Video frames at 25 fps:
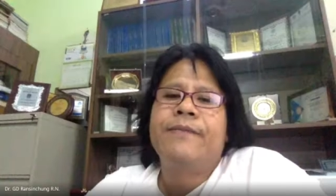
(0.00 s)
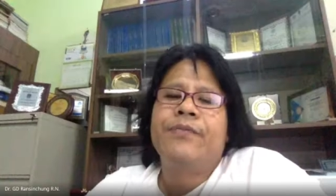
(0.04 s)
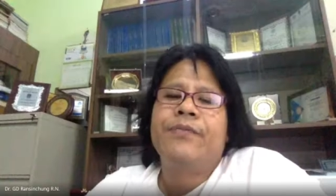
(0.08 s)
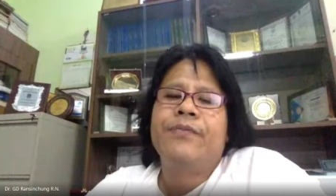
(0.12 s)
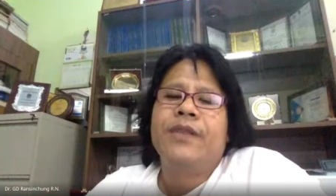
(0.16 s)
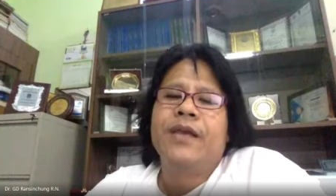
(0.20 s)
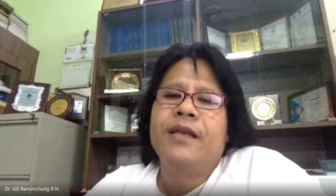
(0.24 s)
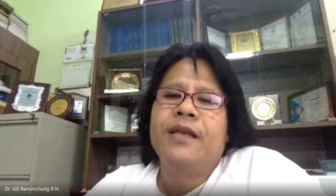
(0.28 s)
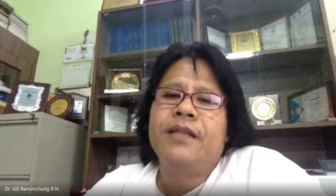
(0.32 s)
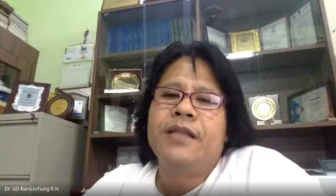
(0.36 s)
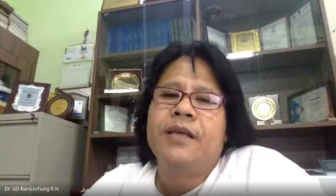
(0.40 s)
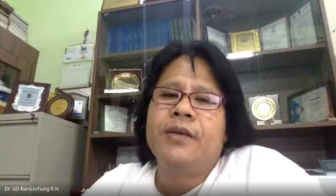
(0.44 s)

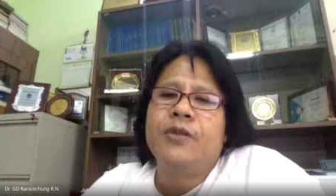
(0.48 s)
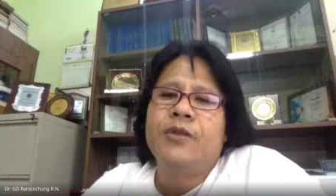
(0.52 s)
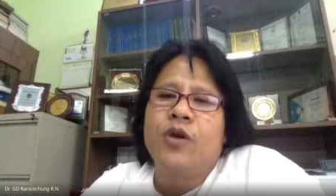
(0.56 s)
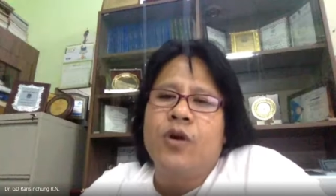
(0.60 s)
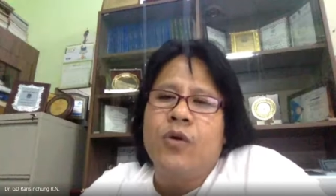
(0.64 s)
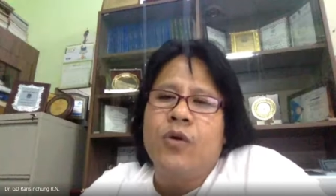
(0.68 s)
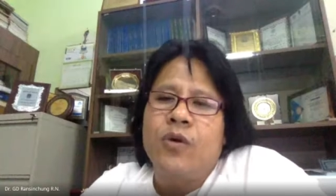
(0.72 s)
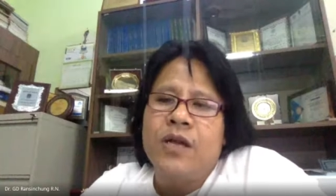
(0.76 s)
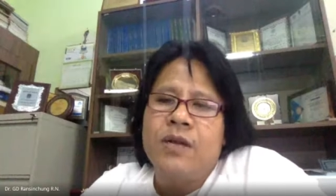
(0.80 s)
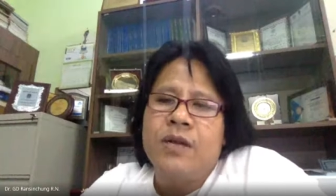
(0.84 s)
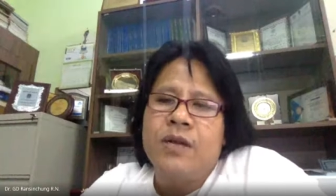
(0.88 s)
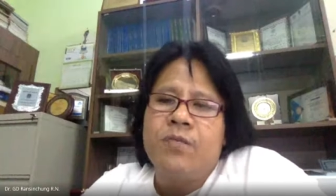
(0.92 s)
that the
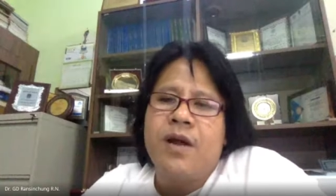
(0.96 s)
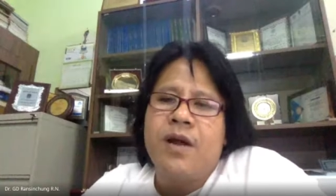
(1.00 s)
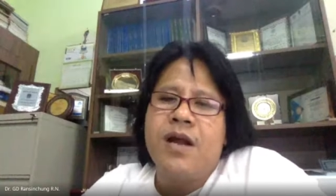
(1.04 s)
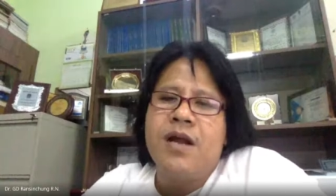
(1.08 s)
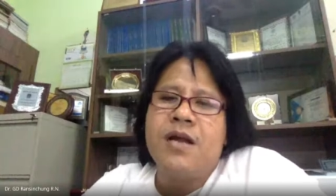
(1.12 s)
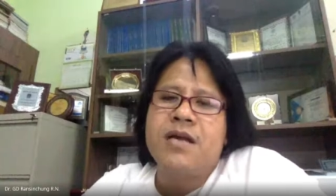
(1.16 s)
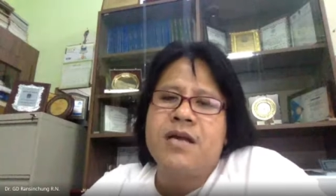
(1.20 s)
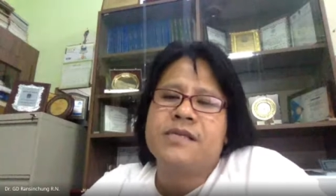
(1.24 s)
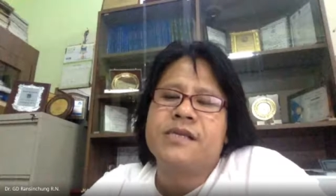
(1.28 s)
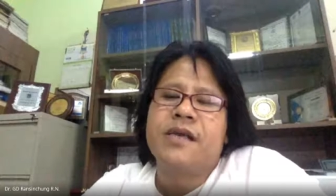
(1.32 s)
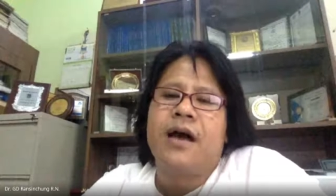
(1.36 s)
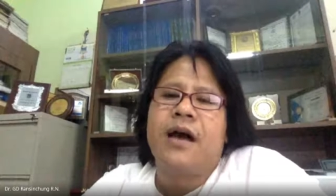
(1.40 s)
dowel
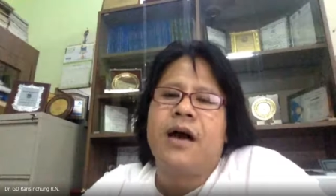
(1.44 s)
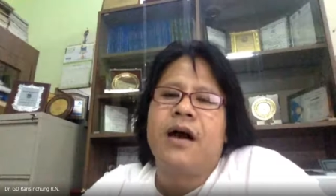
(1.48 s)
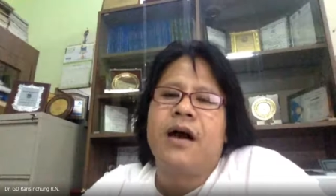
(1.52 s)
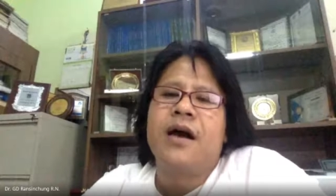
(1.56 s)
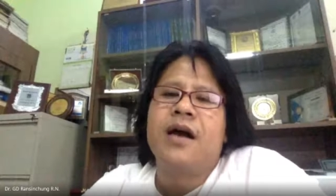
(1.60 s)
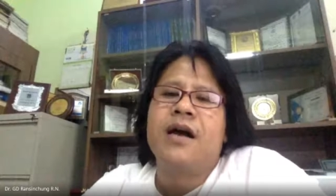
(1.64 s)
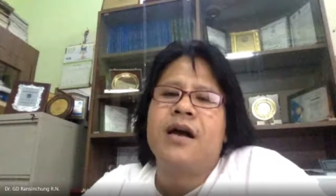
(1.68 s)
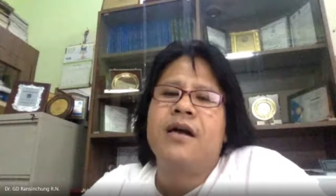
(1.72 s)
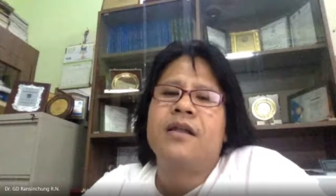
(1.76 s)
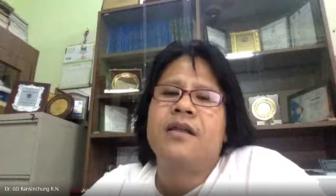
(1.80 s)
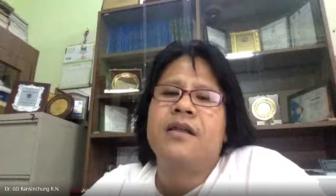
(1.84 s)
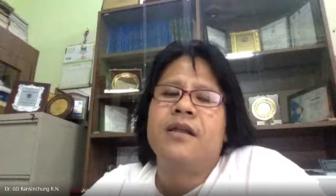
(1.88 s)
bars
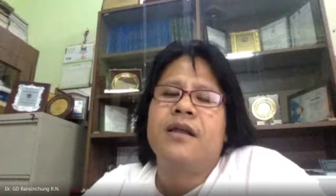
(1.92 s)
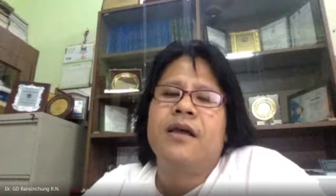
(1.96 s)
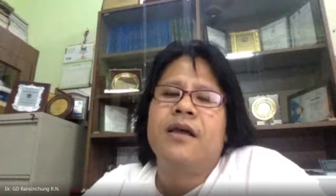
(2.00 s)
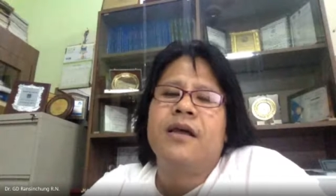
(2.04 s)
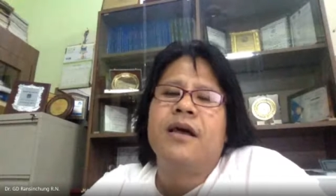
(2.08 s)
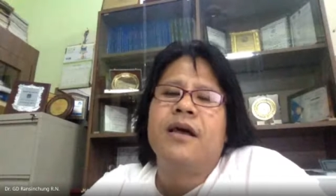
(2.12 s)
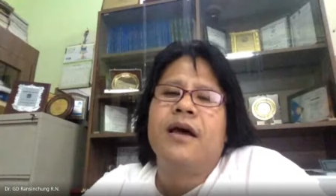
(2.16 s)
are